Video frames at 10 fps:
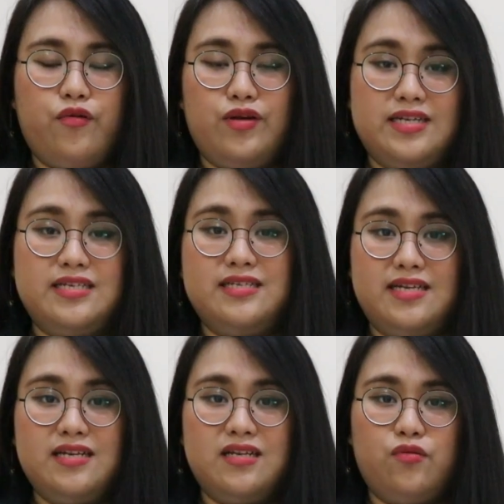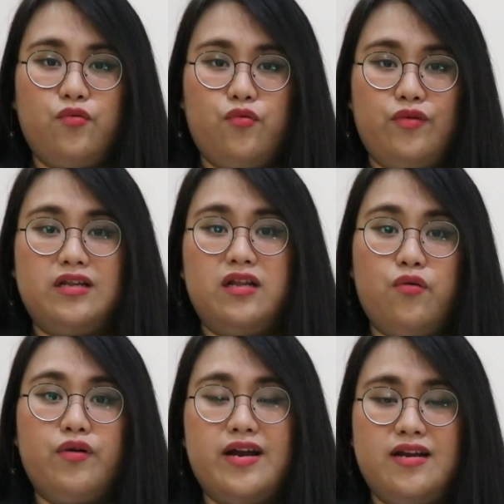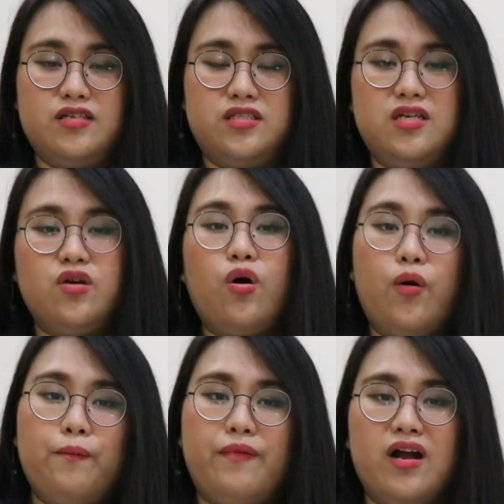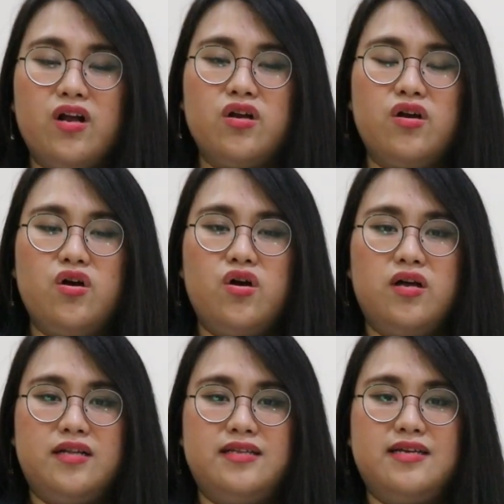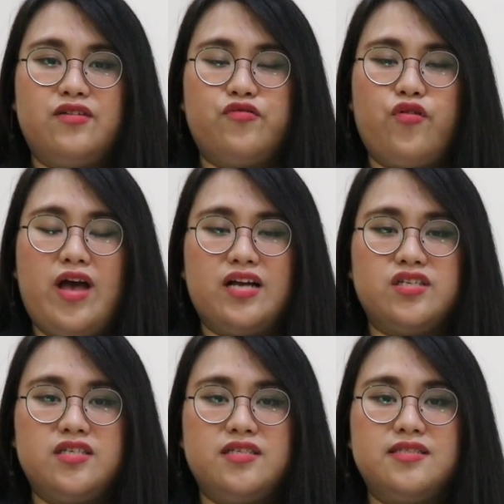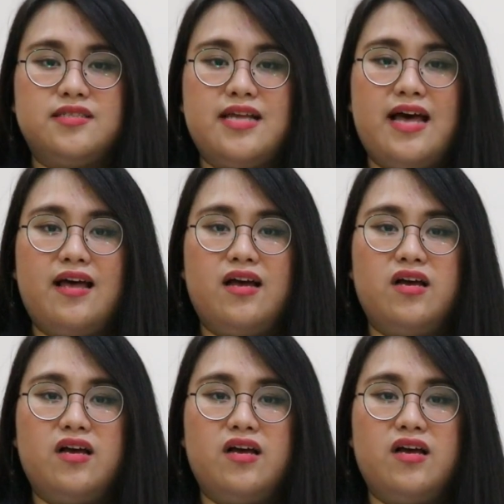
with the need with lower energy compared the reactions that